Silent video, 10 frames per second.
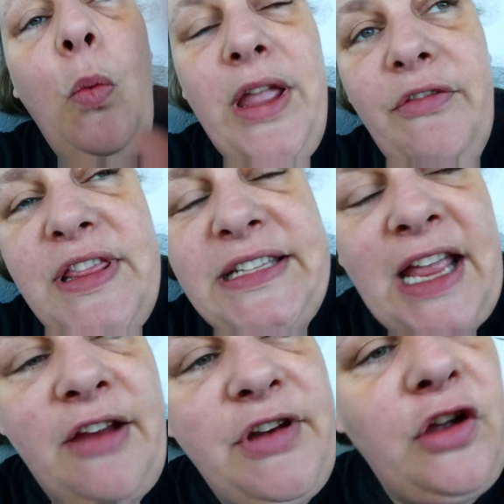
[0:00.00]
We're in the
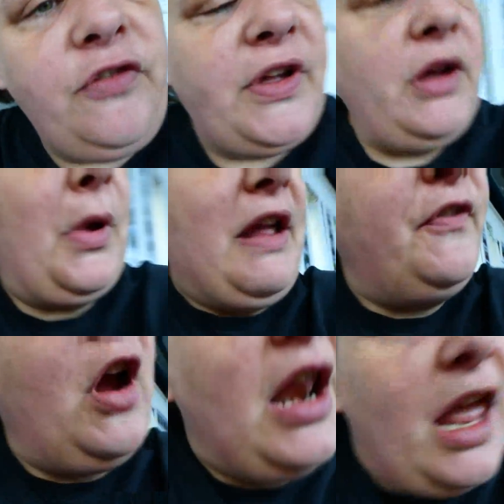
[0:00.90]
Terranova, waiting
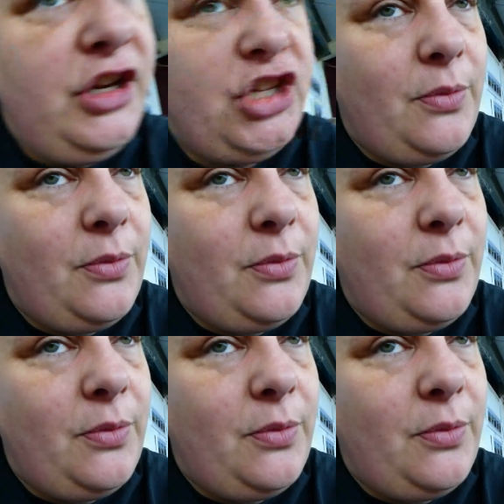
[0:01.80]
for our lunch,